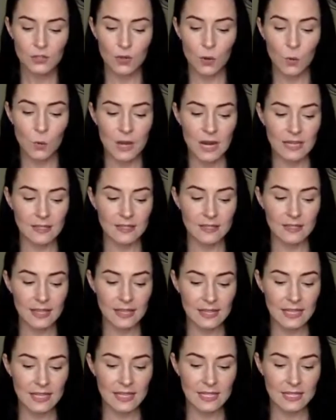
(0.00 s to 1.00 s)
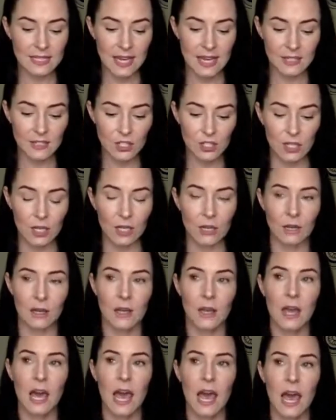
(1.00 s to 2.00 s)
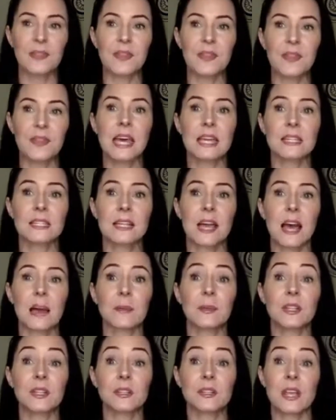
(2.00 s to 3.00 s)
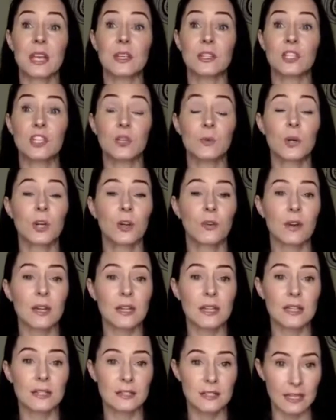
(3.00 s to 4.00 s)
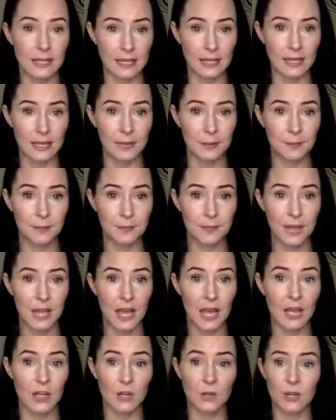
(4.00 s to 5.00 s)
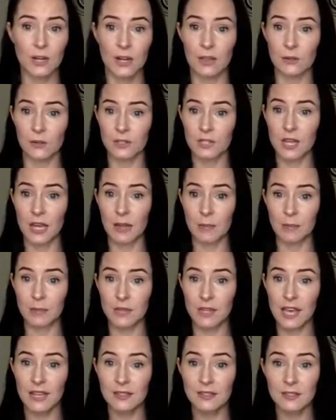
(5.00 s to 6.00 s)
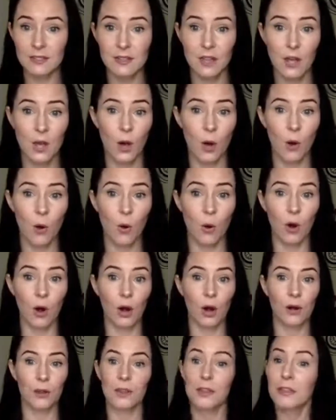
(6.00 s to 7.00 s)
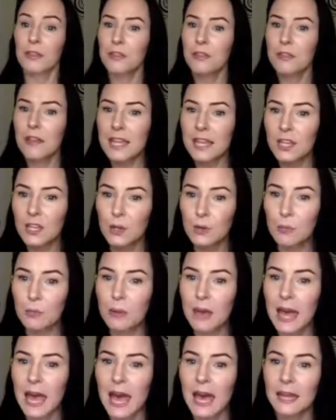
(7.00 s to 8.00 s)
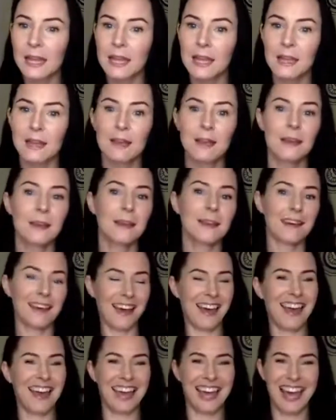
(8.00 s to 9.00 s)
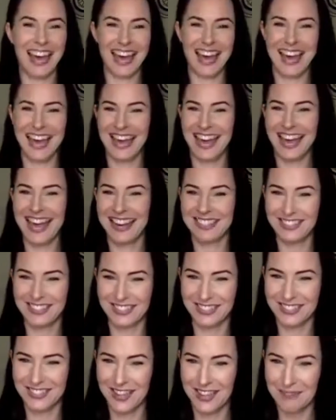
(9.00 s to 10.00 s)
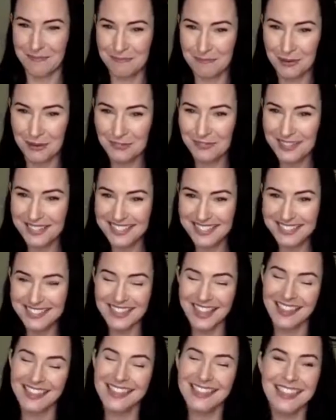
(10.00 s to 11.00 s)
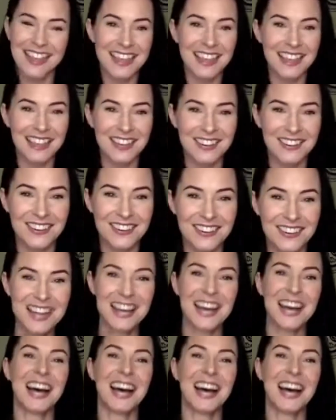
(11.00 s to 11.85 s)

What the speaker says: So when I set the intention, at the end, I'm going to say, do you agree to this healing? And you can either type yes or thank you, Patty. Just saw perfectly said, thank you.